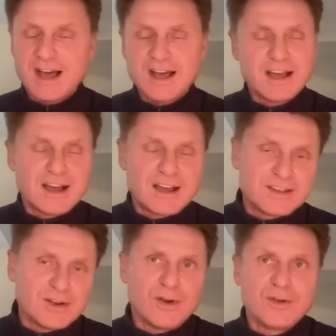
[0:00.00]
uh, you
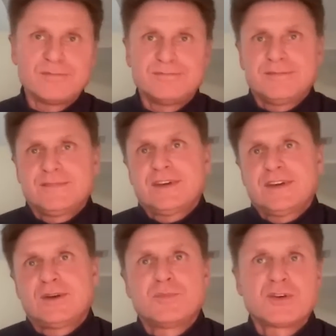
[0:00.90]
know
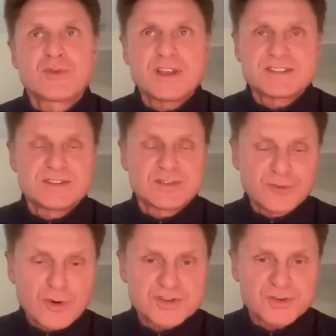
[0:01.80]
it'll be a great season of
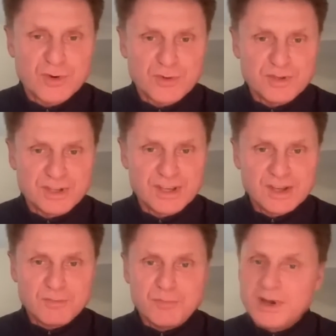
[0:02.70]
course it will be
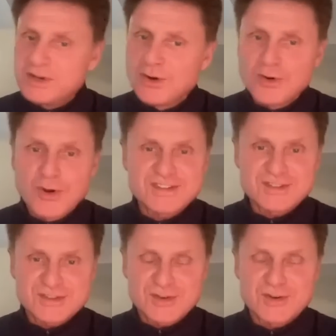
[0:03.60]
but you don't know when this
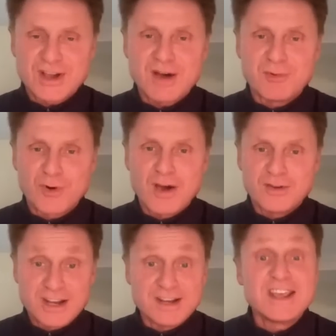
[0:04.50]
is going to come
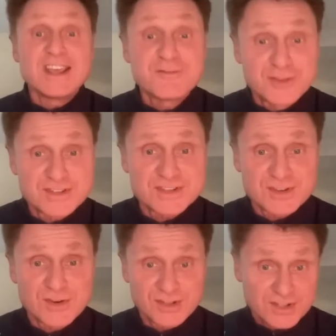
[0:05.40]
around and if this is
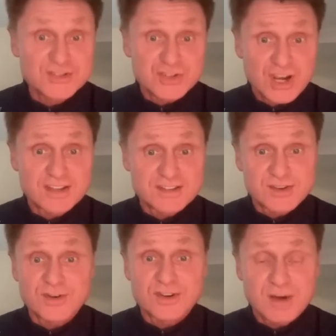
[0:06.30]
going to this chance is
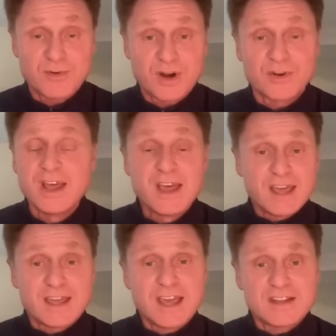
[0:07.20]
going to come around
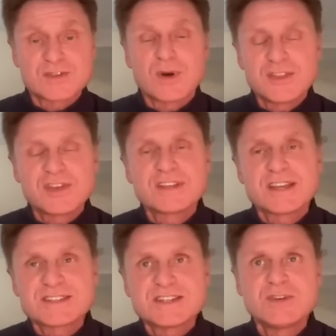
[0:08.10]
again so i think they
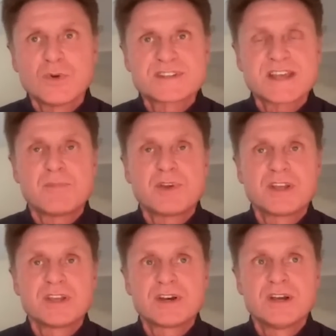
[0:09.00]
see what's happening
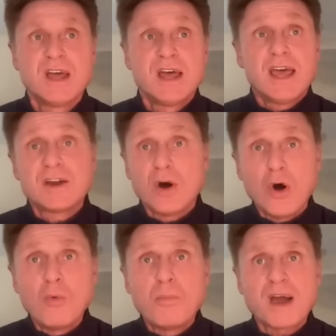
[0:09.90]
here and
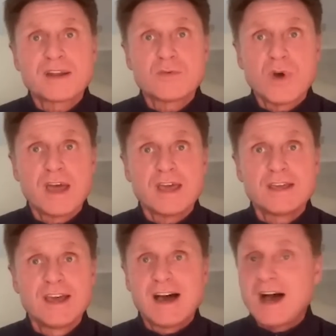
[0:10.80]
oh by the way
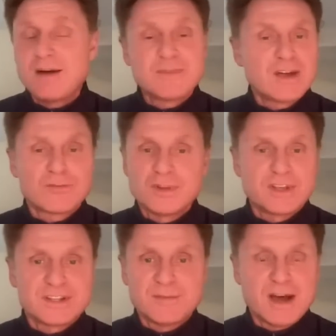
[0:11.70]
i'm not ruling
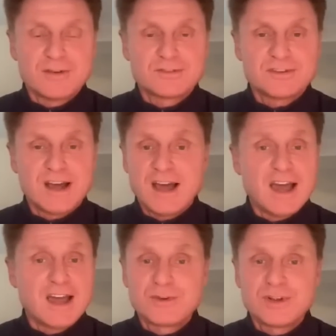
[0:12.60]
them out i, I
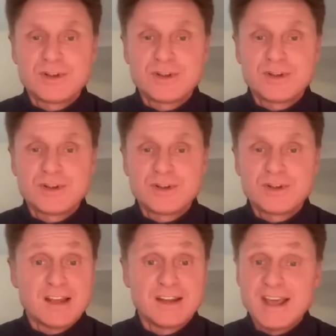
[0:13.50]
really am
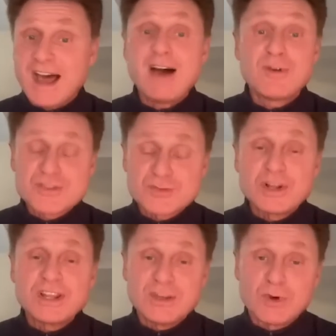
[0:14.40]
not i was
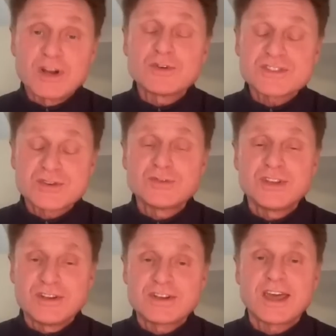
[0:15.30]
really when it was 2
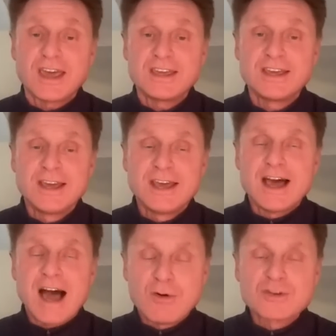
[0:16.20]
nil k
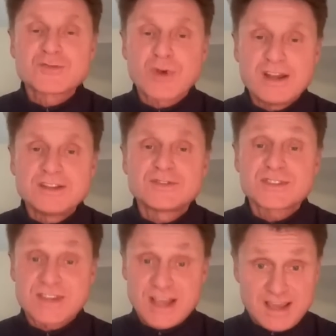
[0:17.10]
i was ready to
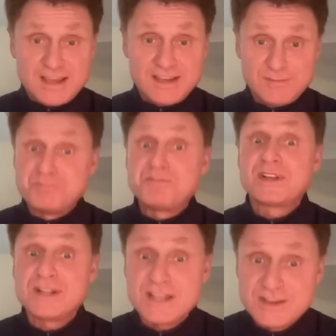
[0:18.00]
say
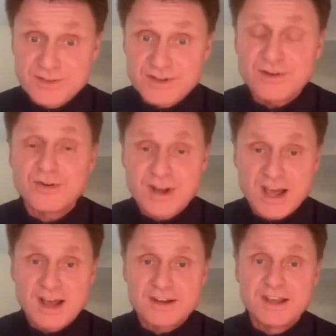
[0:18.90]
believe it
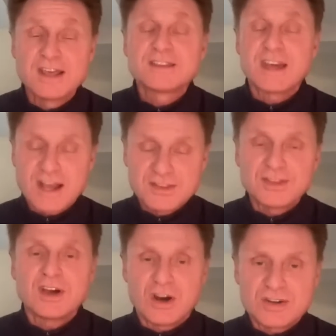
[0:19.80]
not that i
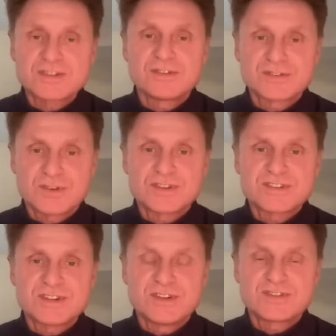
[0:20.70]
think arsenal is going to
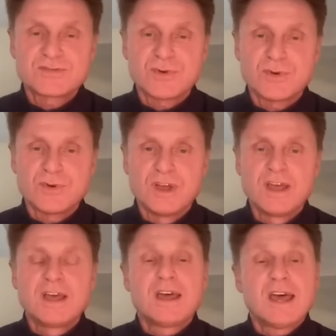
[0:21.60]
see this through
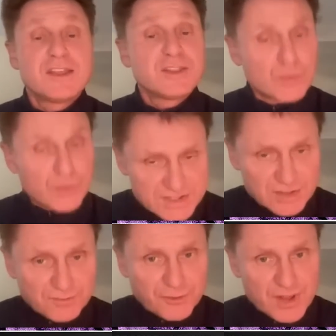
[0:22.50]
and the
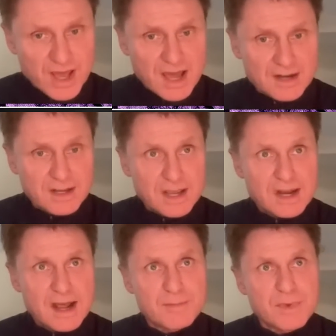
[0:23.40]
reason for that and
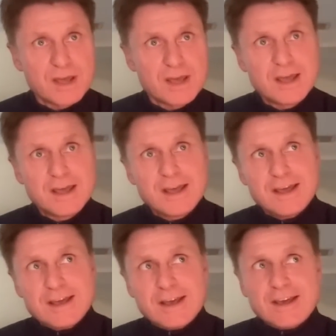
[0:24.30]
i'm
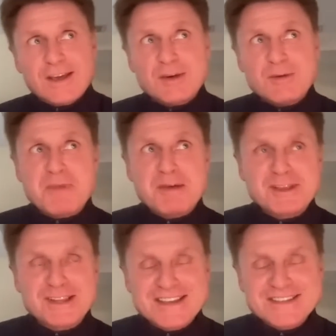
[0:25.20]
maybe
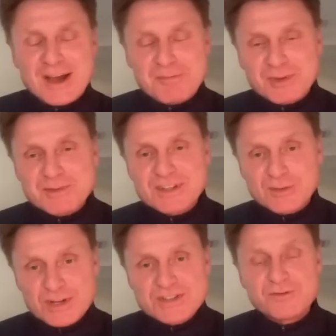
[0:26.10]
less optimistic the
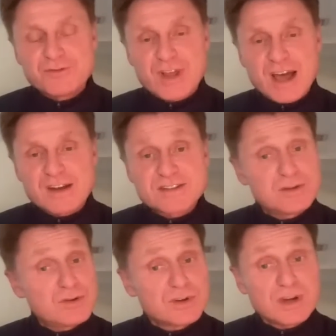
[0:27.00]
reason for that is
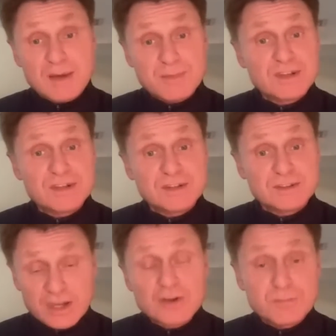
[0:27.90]
look i mean
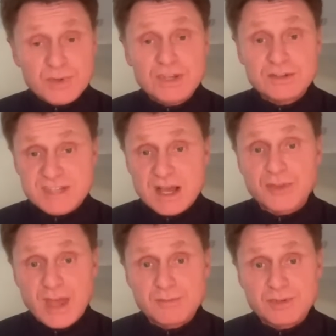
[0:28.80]
they're going to beat
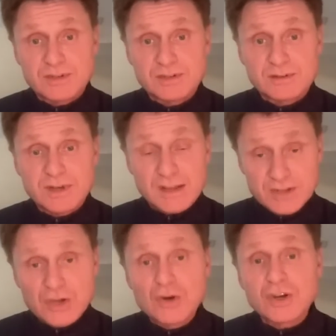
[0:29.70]
southampton and
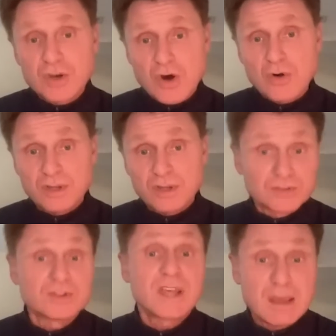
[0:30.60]
they're going to go into
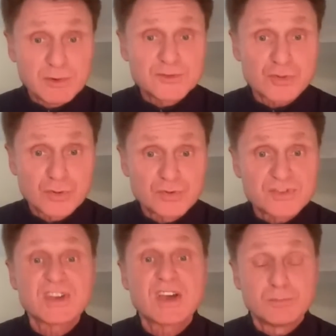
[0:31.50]
the game of truth
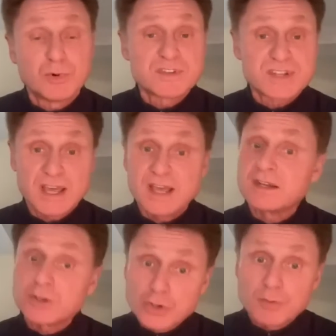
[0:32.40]
seven points ahead
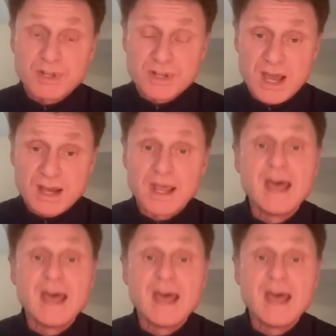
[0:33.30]
and could have been nine.